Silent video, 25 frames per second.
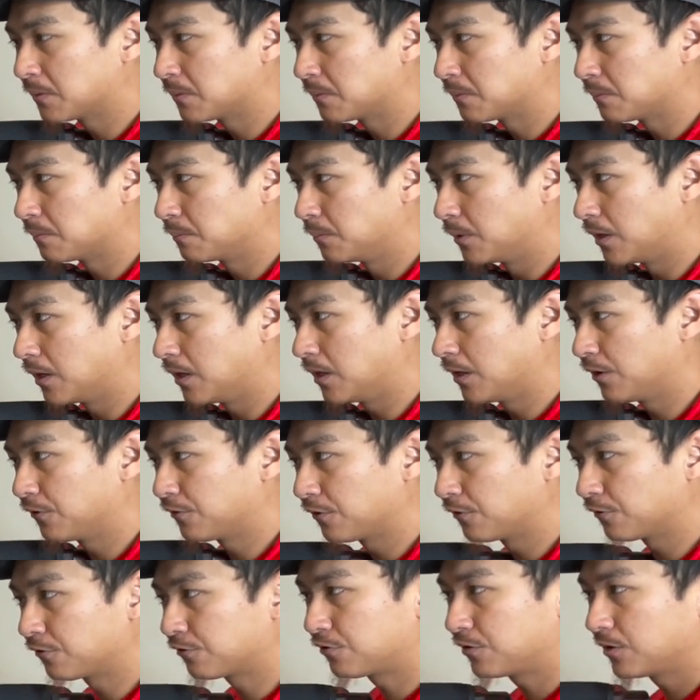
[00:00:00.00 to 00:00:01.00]
but if
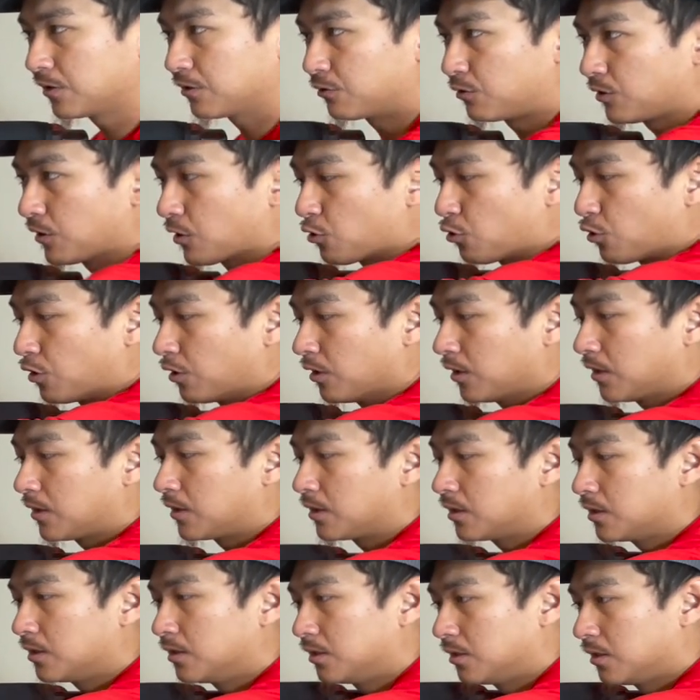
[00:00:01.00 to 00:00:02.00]
I'm free
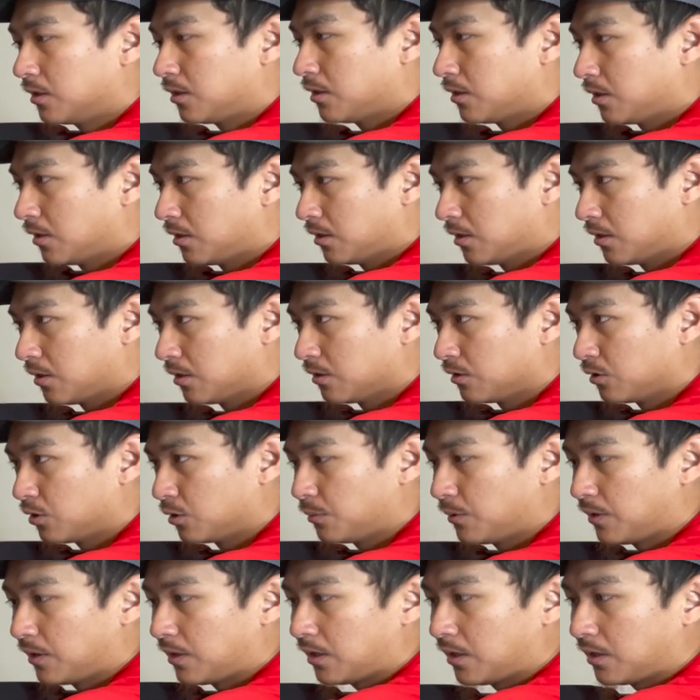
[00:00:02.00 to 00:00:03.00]
recoiling a little
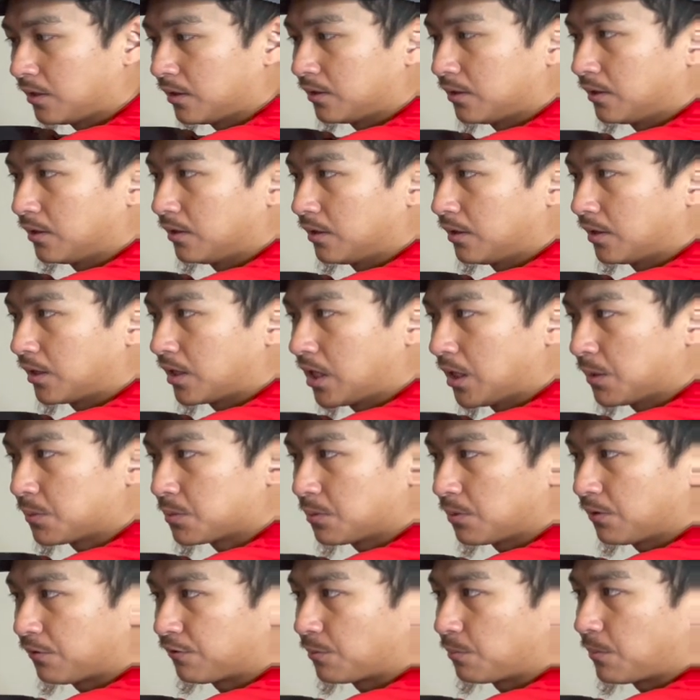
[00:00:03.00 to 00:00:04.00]
bit, it keeps
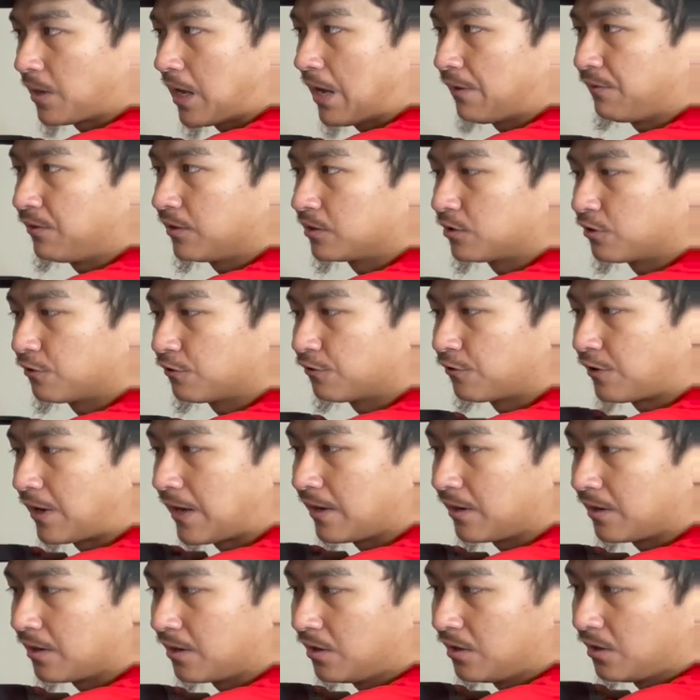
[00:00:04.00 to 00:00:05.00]
me from having to
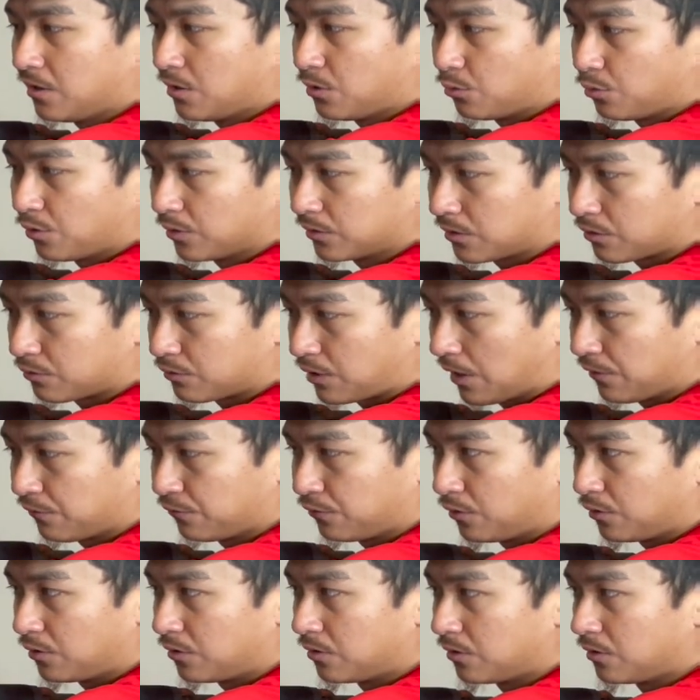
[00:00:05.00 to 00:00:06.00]
fight with the
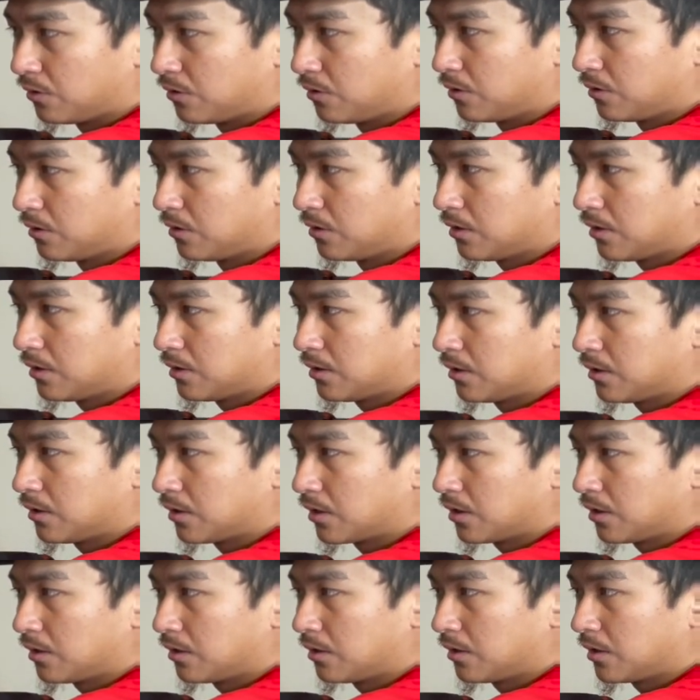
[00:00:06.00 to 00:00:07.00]
rifle.
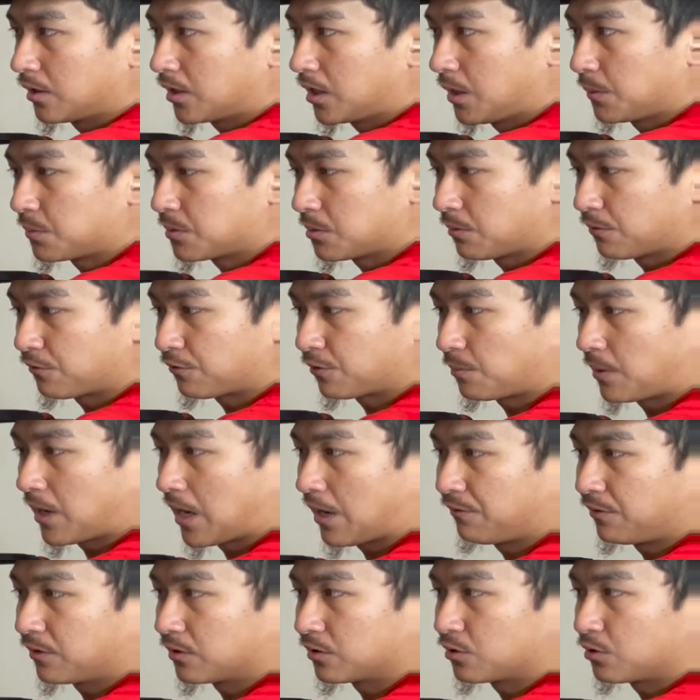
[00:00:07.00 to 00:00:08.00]
Keeps me from
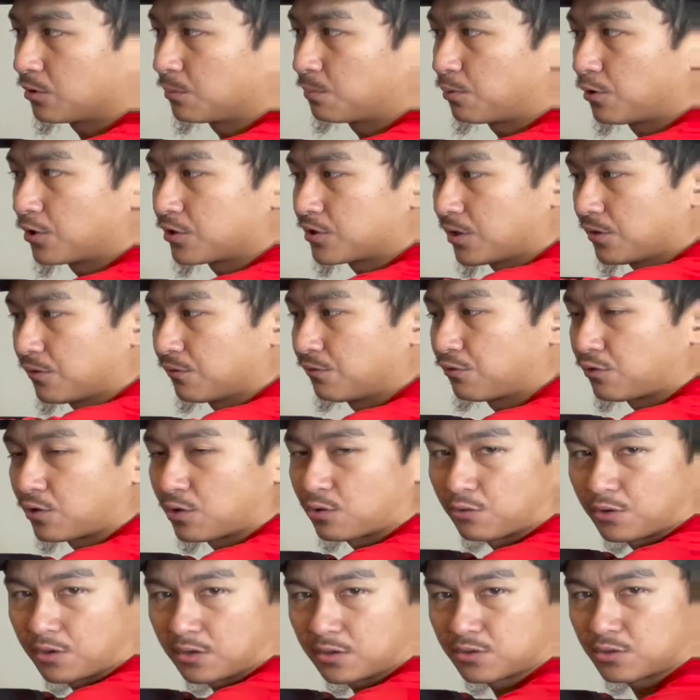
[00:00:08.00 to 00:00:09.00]
having to push it
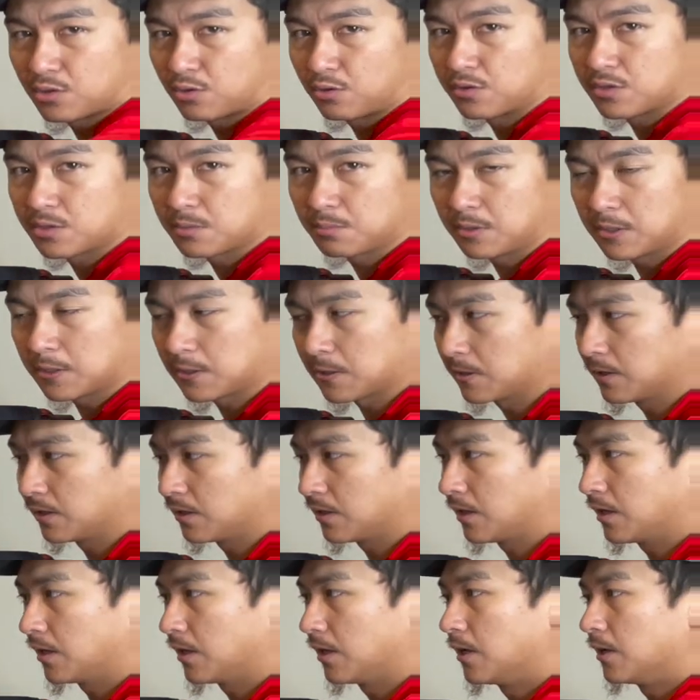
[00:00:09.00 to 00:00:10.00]
forward, so to speak.
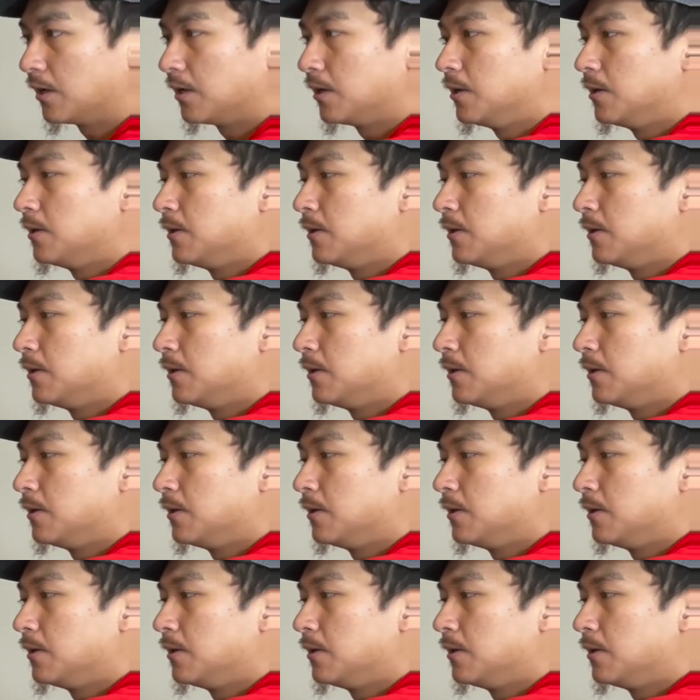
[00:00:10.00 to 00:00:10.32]
And